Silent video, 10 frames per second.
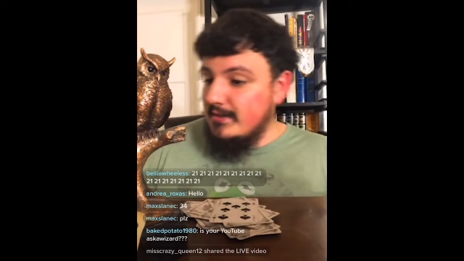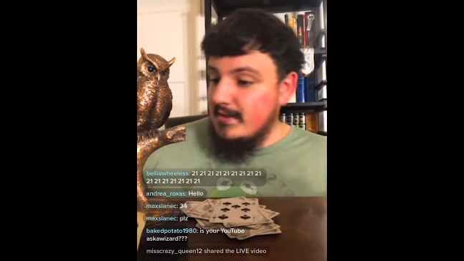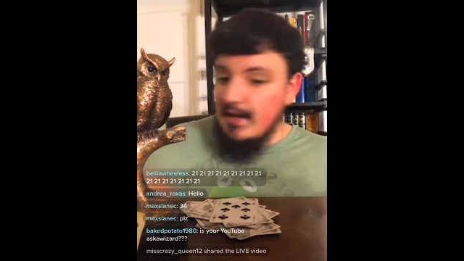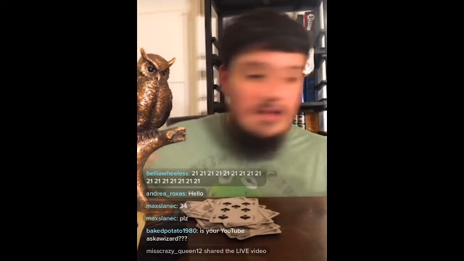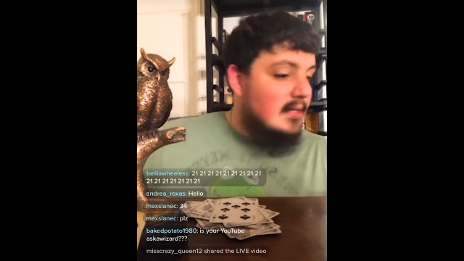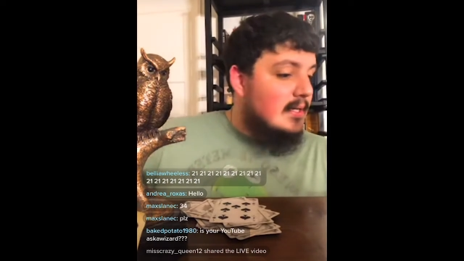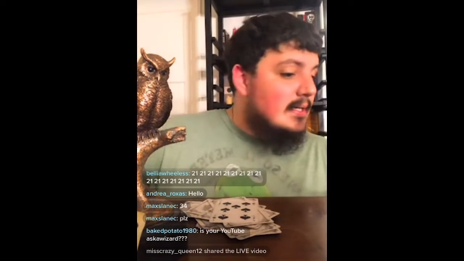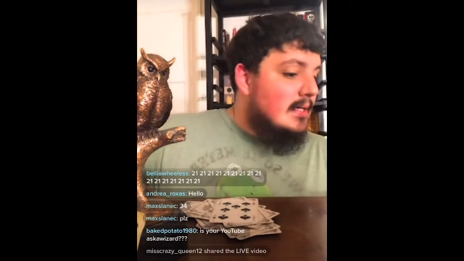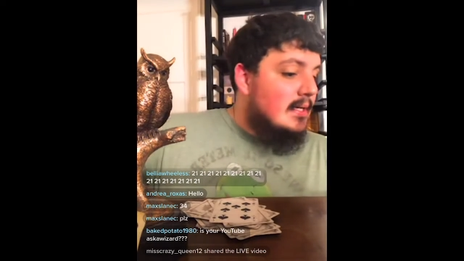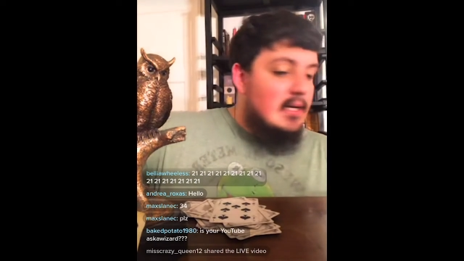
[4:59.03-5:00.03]
It's
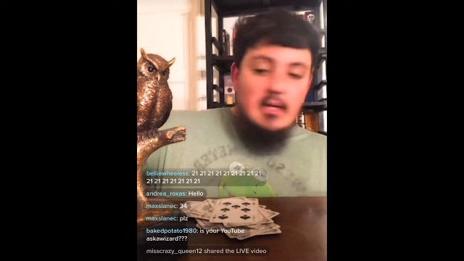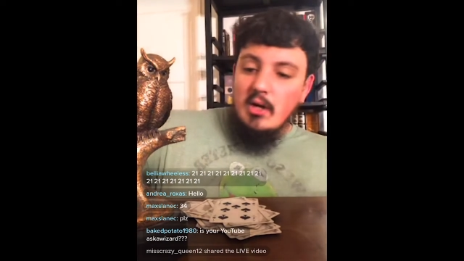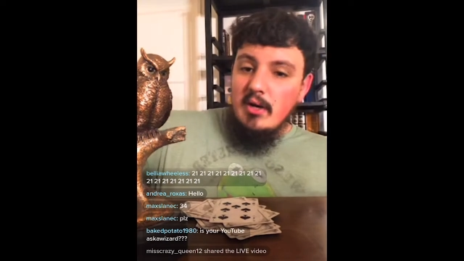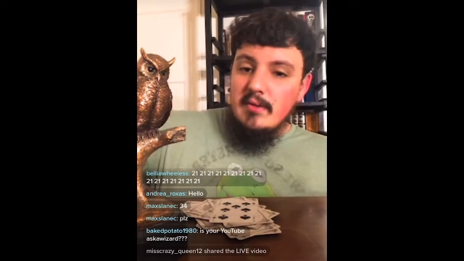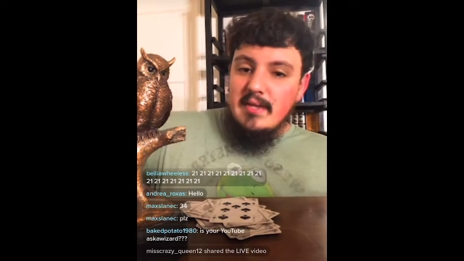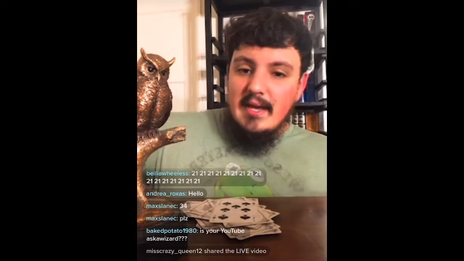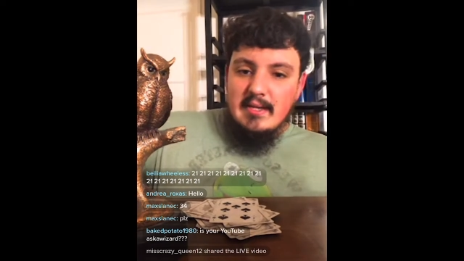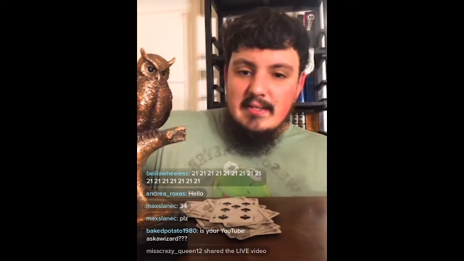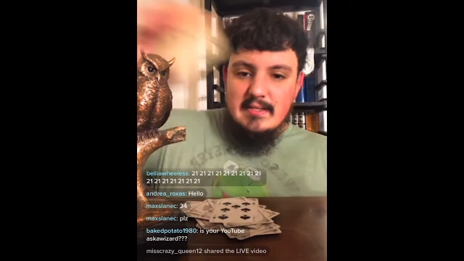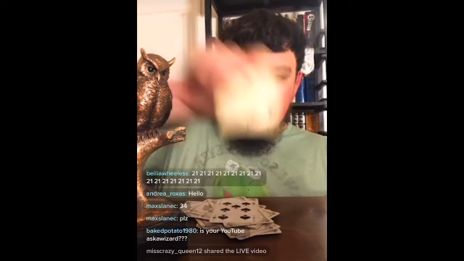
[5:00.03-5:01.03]
Card that I
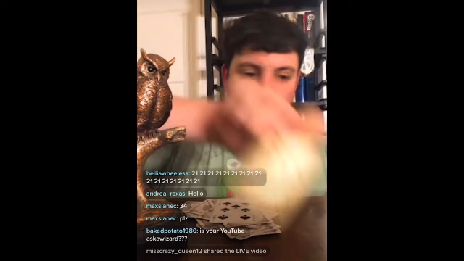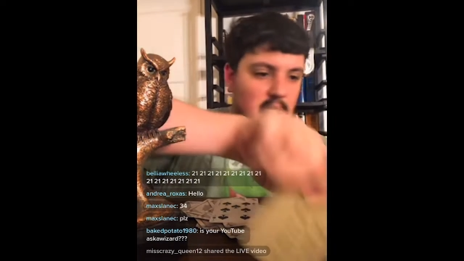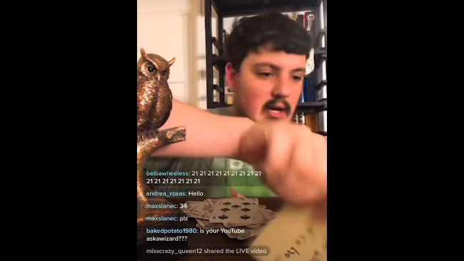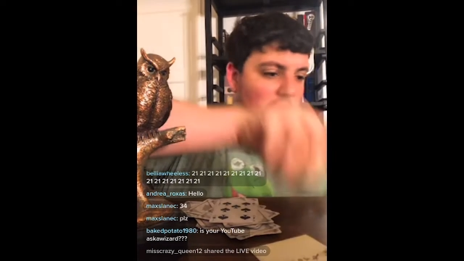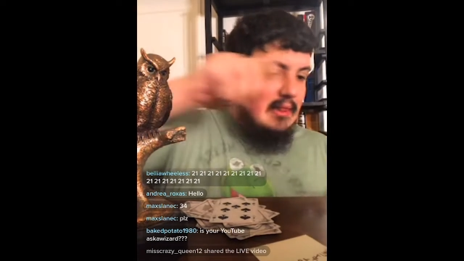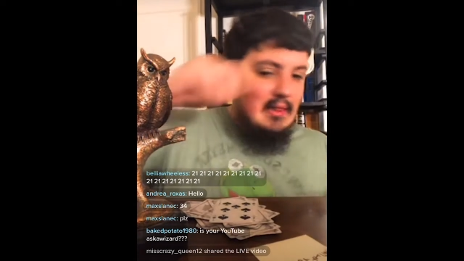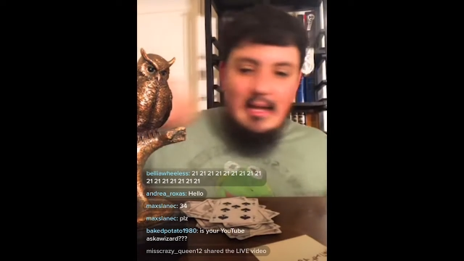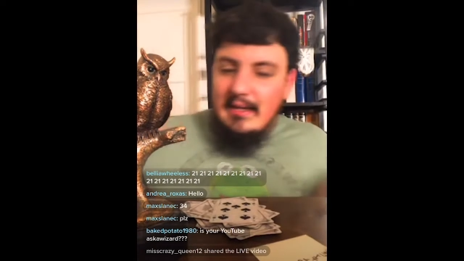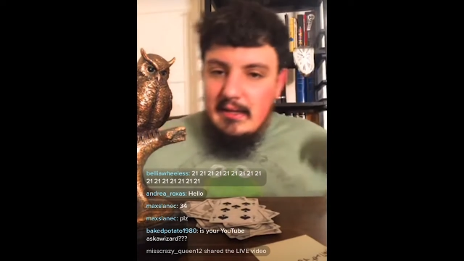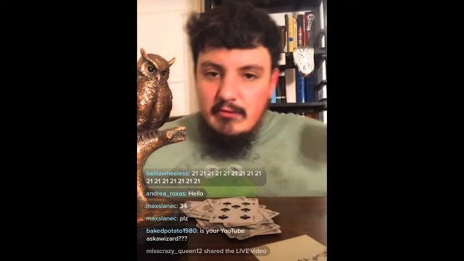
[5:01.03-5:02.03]
consider
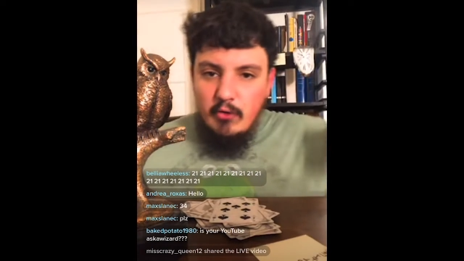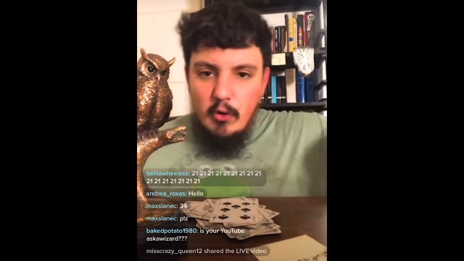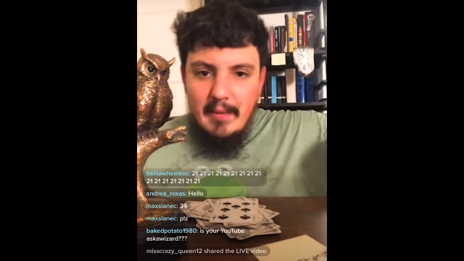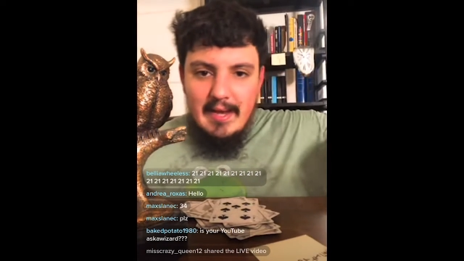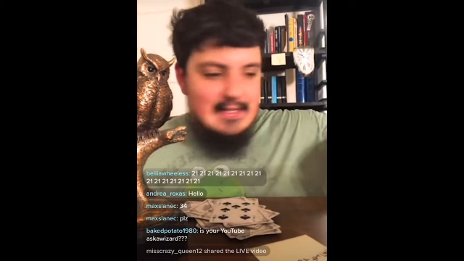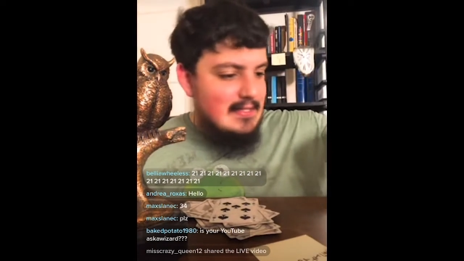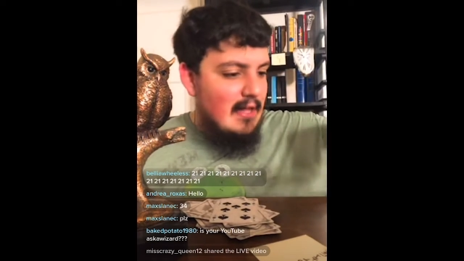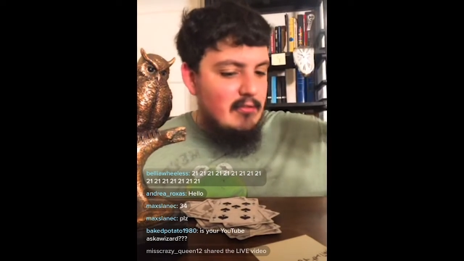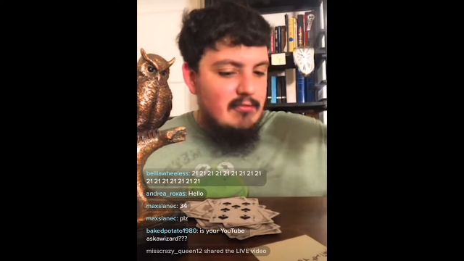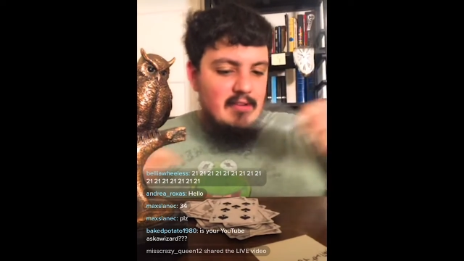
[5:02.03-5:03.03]
unlucky for
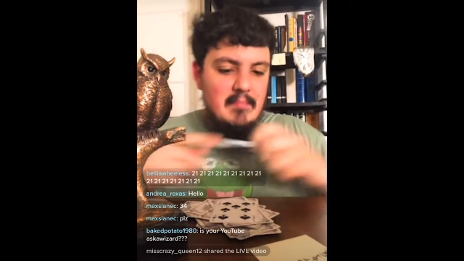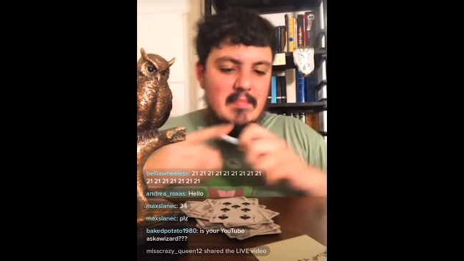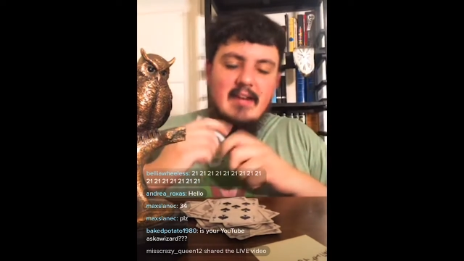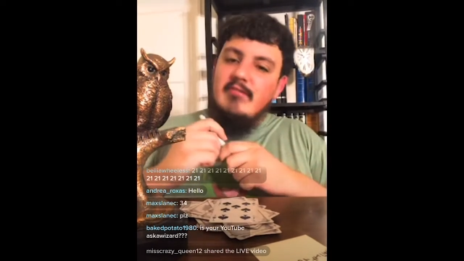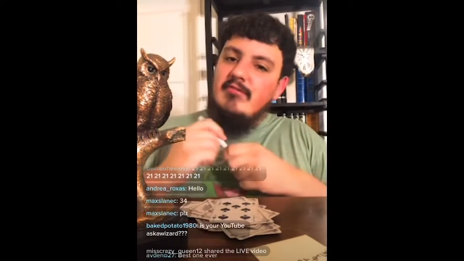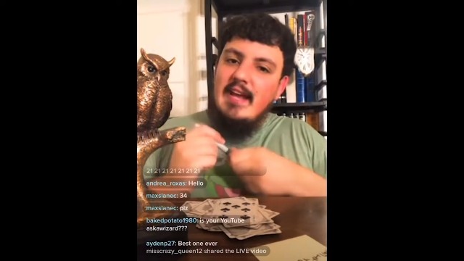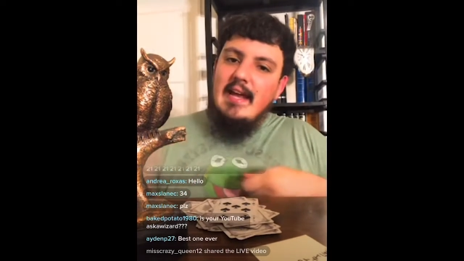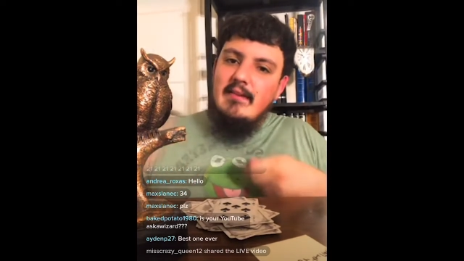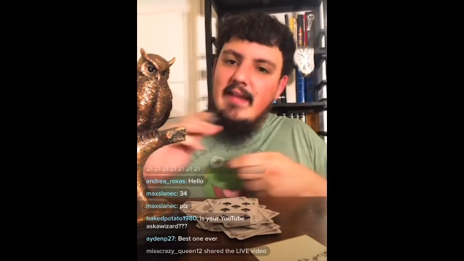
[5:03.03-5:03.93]
myself. I'm not a fan